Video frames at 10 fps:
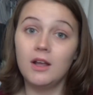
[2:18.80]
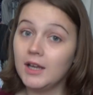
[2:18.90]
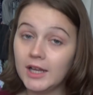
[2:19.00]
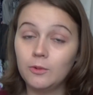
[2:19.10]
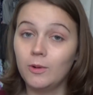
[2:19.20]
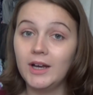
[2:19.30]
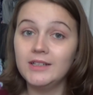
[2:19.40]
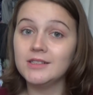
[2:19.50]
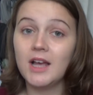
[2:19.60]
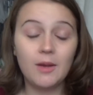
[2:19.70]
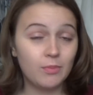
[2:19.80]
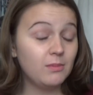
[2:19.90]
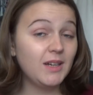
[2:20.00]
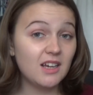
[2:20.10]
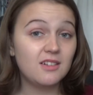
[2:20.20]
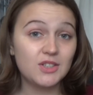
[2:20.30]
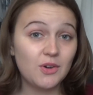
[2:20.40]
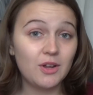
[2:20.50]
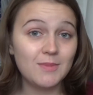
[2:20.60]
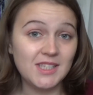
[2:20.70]
Likewise, I probably can't do
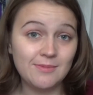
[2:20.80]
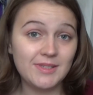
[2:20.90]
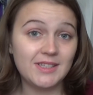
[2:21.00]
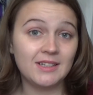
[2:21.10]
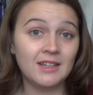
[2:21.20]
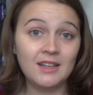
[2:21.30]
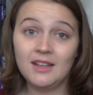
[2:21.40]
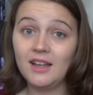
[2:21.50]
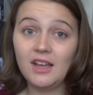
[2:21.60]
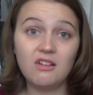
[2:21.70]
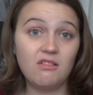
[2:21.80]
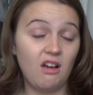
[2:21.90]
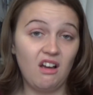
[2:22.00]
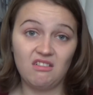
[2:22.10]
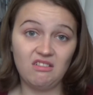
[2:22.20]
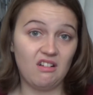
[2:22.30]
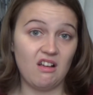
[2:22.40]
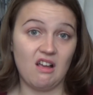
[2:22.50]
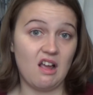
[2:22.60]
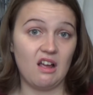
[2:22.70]
Homer Simpson.
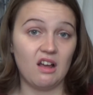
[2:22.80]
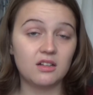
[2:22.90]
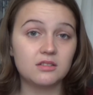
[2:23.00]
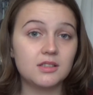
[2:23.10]
No.